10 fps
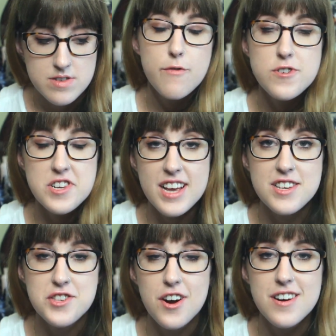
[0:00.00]
For
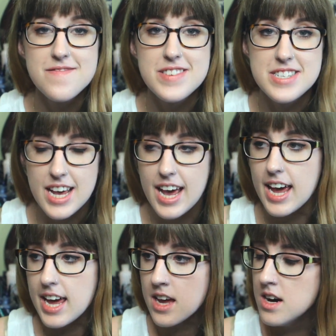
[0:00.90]
today's song of the
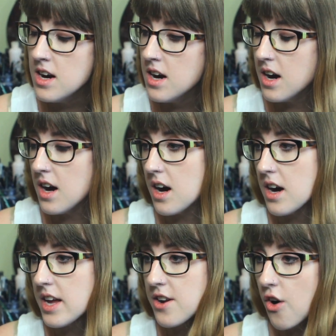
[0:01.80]
day, uh,
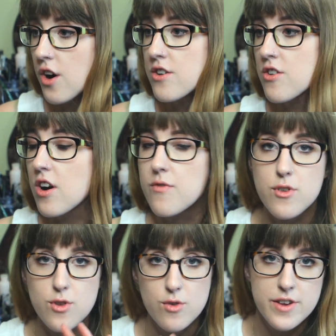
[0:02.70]
in honor of the
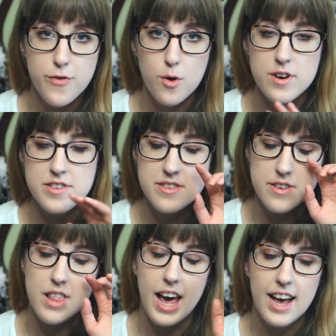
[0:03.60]
Lonely Forest
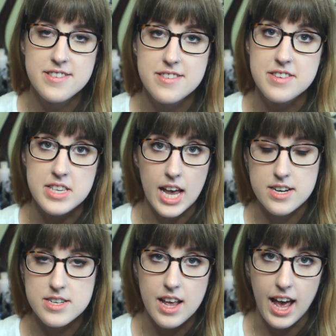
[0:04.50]
last
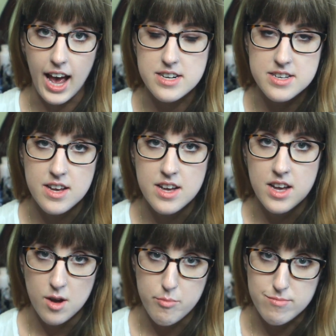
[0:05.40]
set at
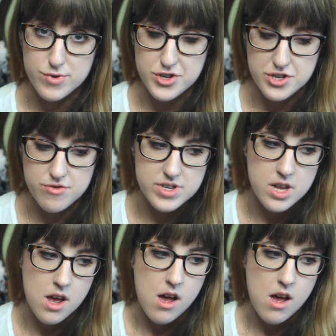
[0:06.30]
Bumbershoot,